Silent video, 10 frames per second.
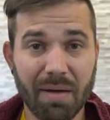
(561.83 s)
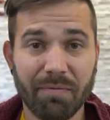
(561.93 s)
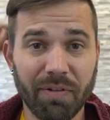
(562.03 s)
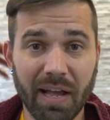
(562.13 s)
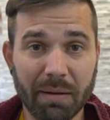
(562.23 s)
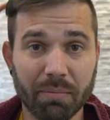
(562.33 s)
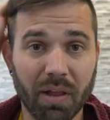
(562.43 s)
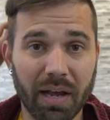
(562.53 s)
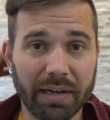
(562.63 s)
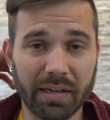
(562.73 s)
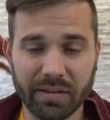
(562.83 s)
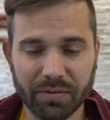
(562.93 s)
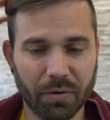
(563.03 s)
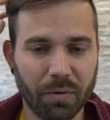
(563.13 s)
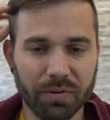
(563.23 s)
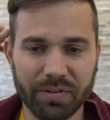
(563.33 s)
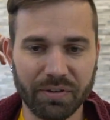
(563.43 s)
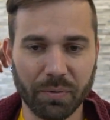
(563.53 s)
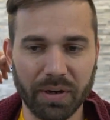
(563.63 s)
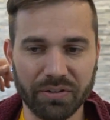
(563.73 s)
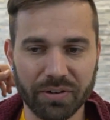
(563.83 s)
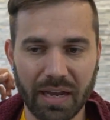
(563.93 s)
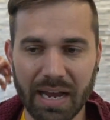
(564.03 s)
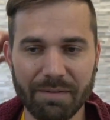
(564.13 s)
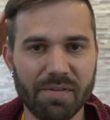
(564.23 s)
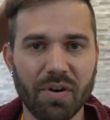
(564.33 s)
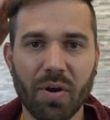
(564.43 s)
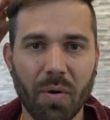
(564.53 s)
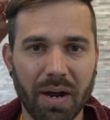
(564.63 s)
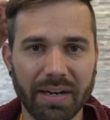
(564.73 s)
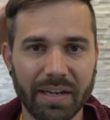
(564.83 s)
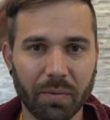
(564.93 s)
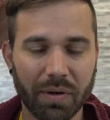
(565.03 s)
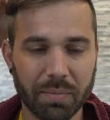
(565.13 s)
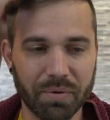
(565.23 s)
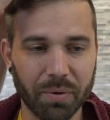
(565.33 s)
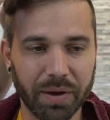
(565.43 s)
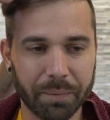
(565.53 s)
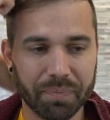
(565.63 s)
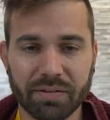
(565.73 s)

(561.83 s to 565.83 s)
I'm flying blind at this whole situation. I have no idea what I'm doing.